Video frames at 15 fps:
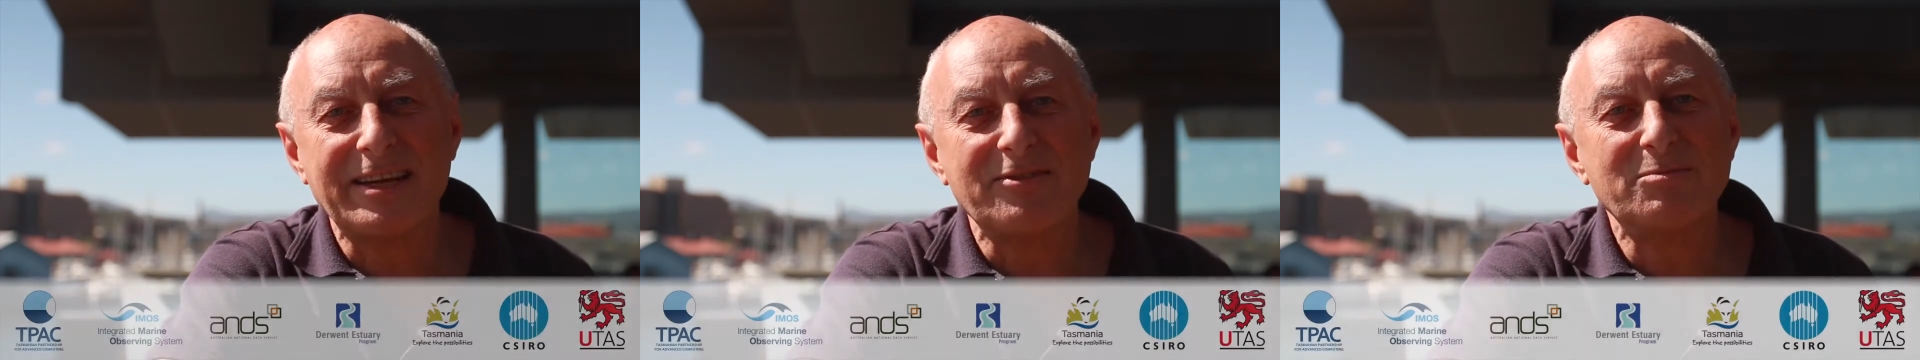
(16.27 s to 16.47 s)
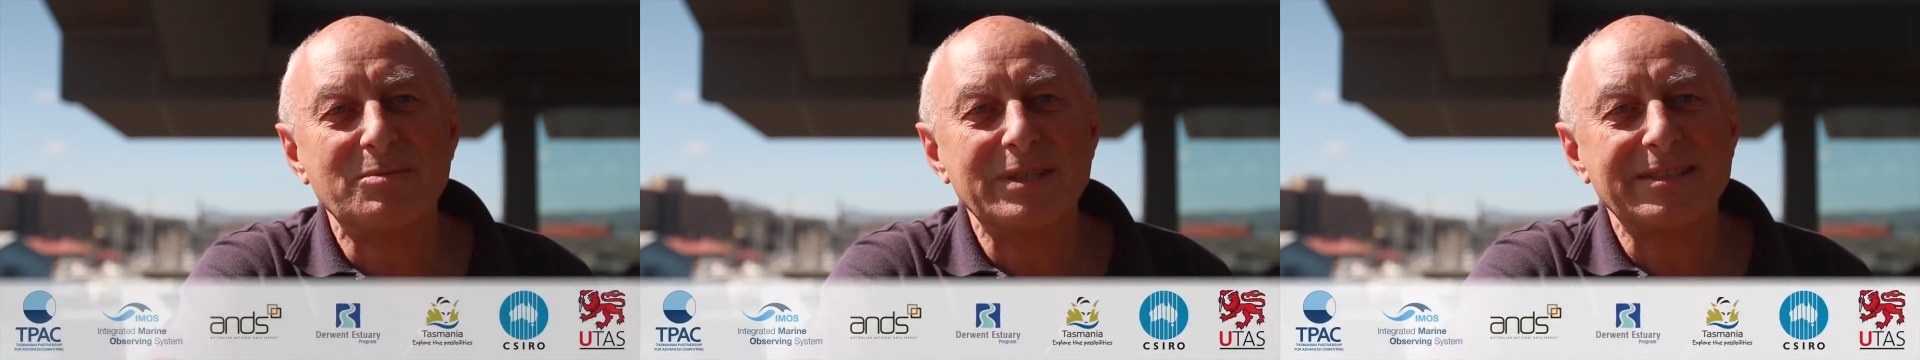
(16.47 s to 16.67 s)

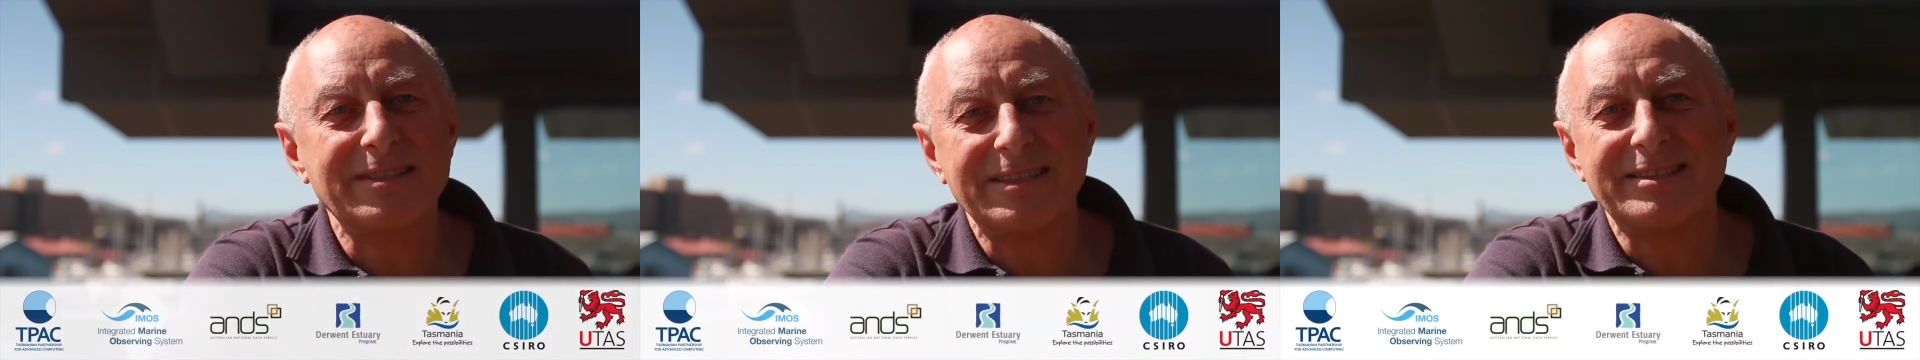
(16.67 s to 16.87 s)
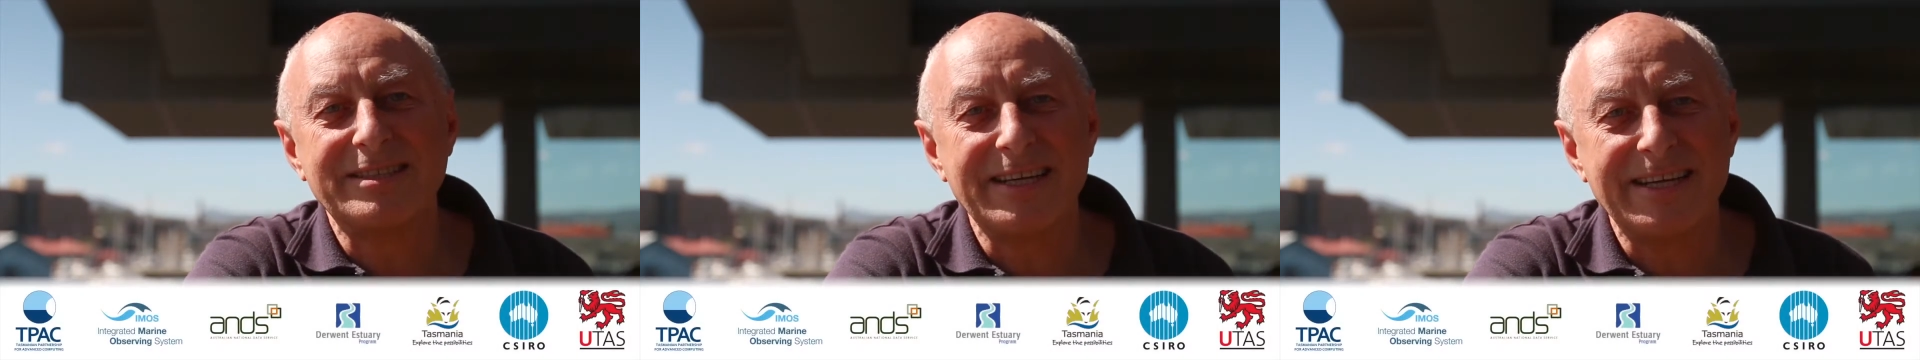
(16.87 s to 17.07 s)
Government
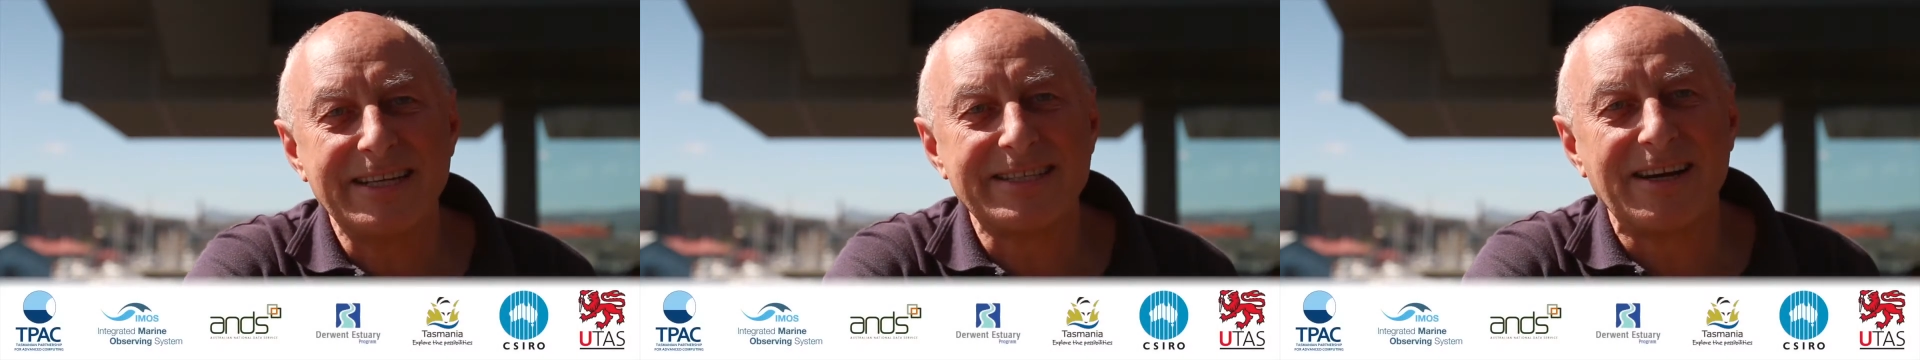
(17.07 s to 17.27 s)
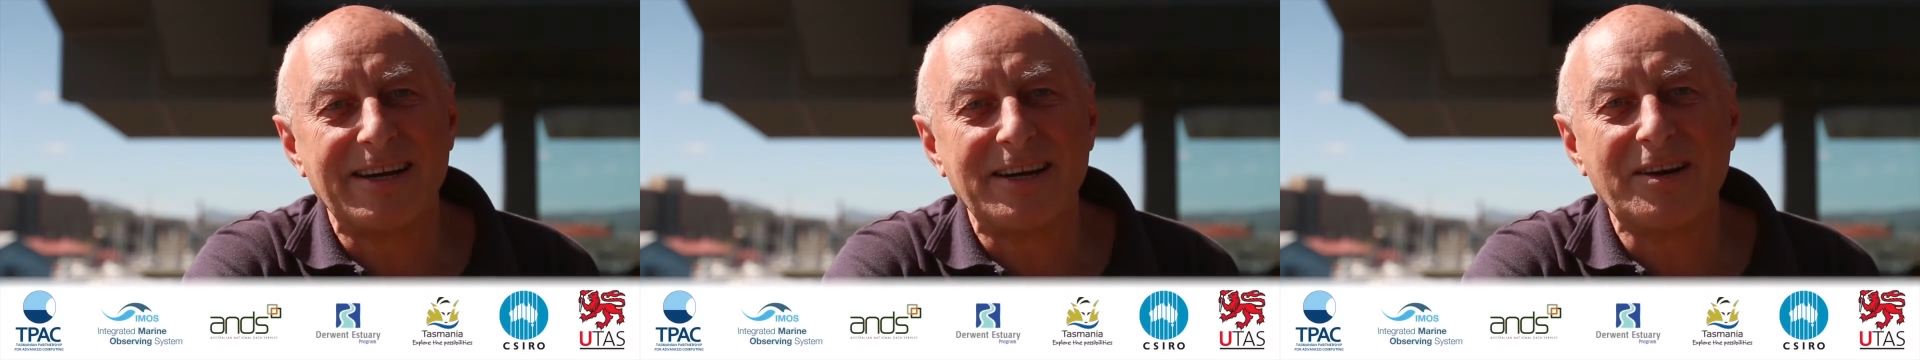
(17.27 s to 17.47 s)
and
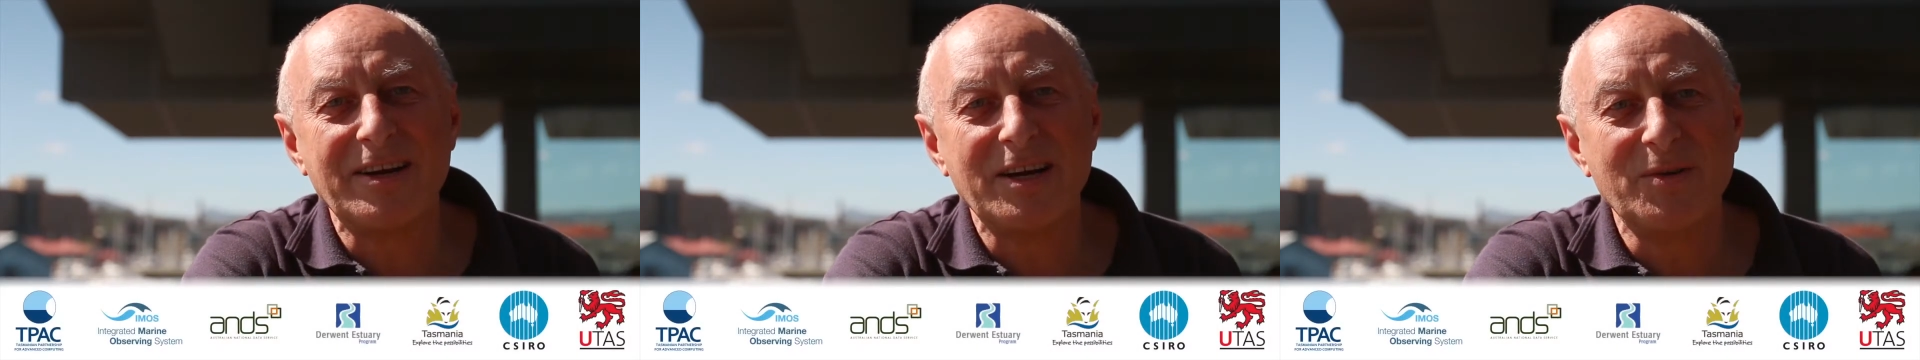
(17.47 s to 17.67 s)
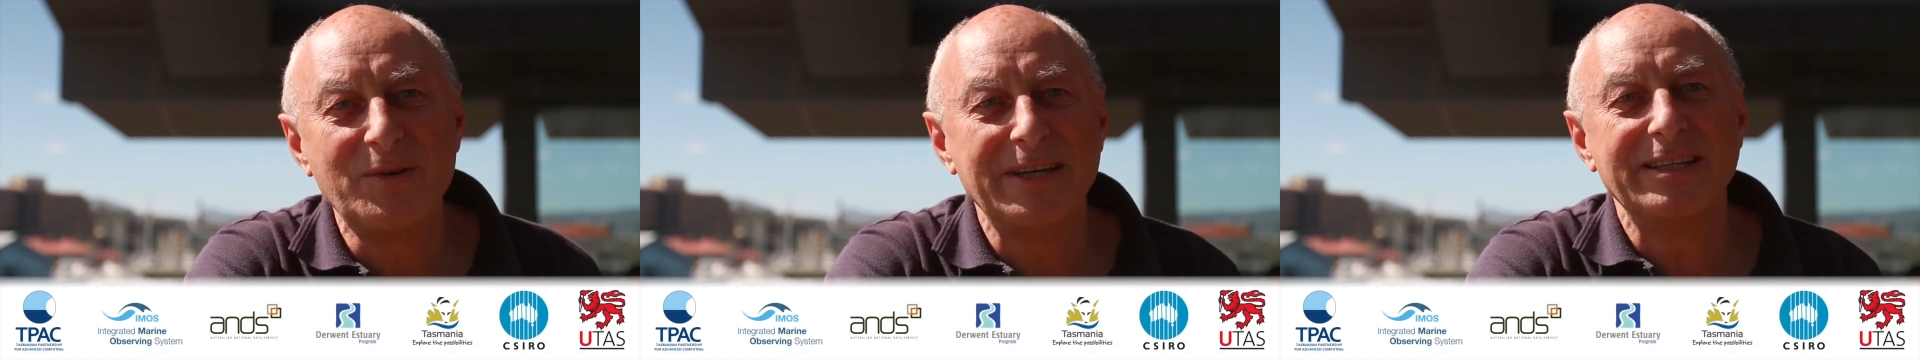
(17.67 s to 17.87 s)

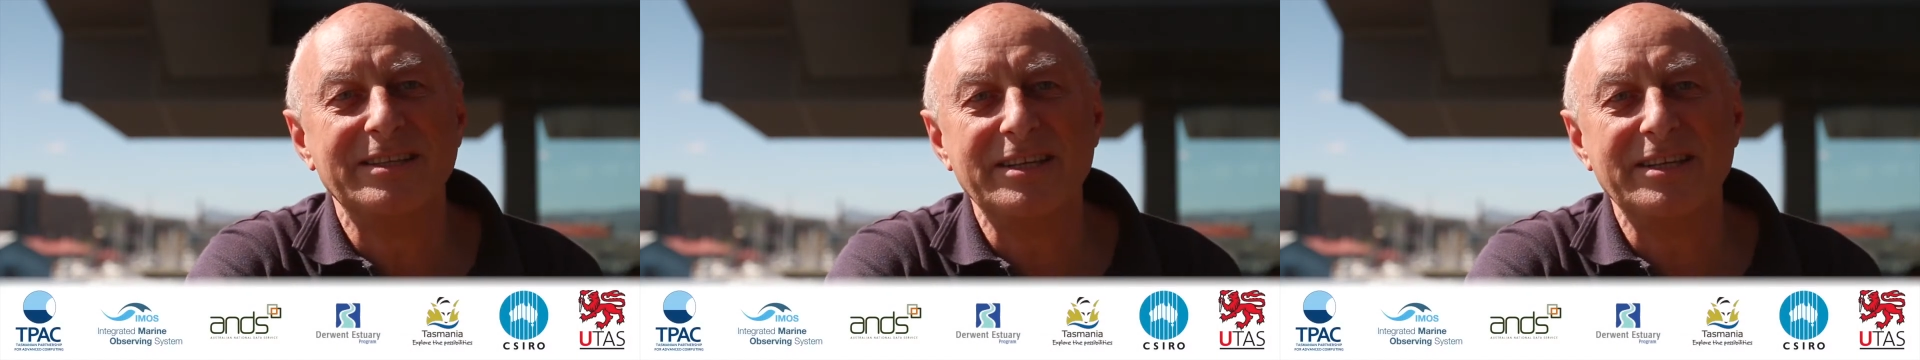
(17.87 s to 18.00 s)
CSIRO